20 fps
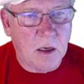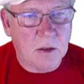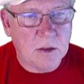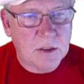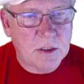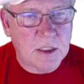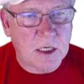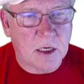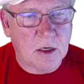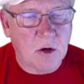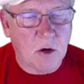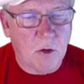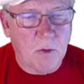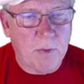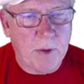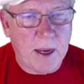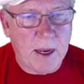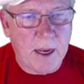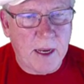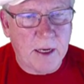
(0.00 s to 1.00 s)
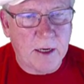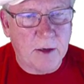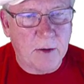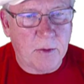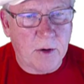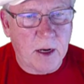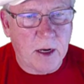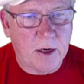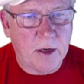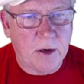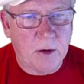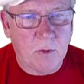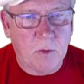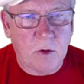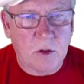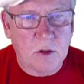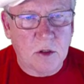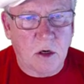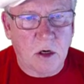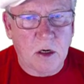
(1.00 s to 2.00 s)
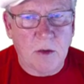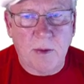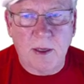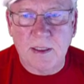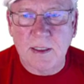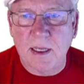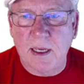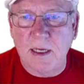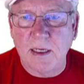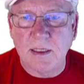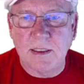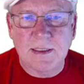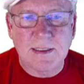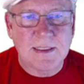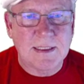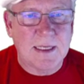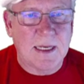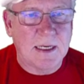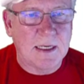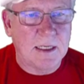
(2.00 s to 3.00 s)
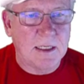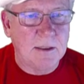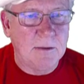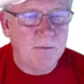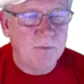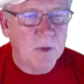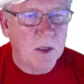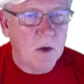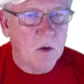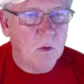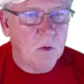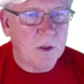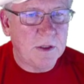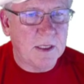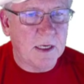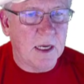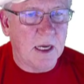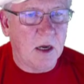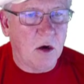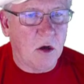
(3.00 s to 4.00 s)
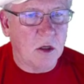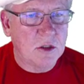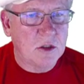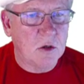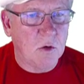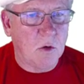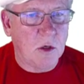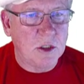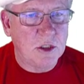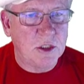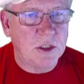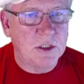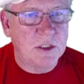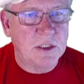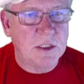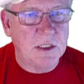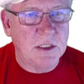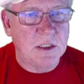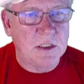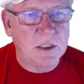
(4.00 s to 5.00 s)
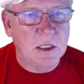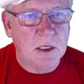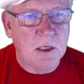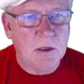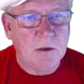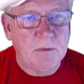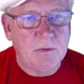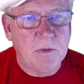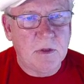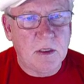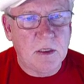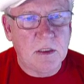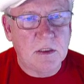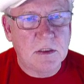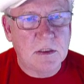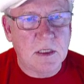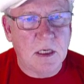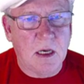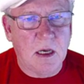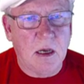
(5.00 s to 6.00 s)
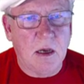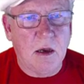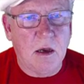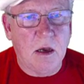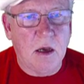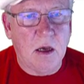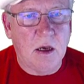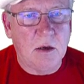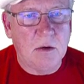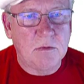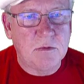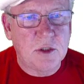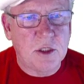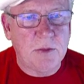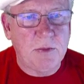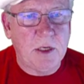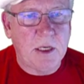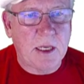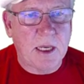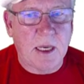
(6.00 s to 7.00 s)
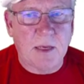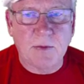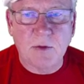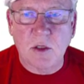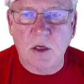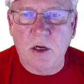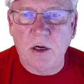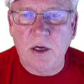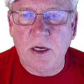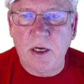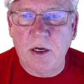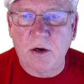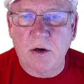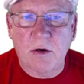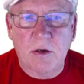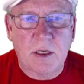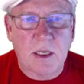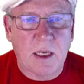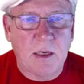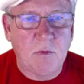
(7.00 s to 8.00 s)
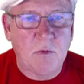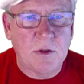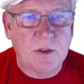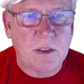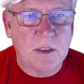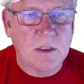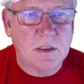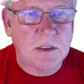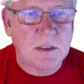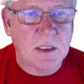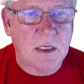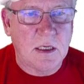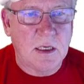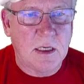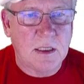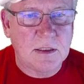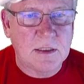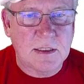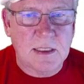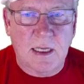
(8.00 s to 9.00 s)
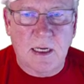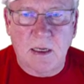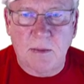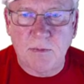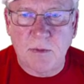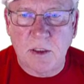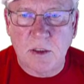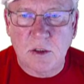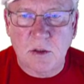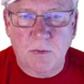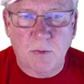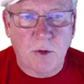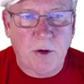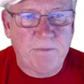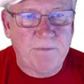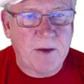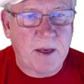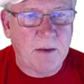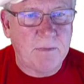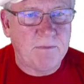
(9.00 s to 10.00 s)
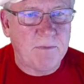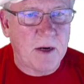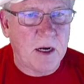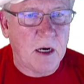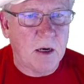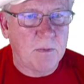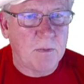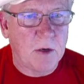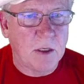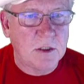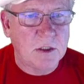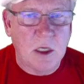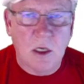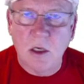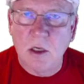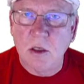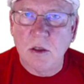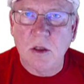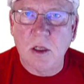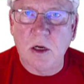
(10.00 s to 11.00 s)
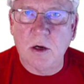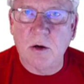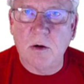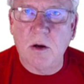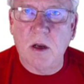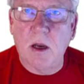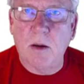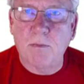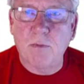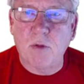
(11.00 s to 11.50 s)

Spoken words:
stucco band around here, and we'll talk about that in a second. One thing I also want you to see is these chimney caps on here came with this setup. These are prefab fireplace. They're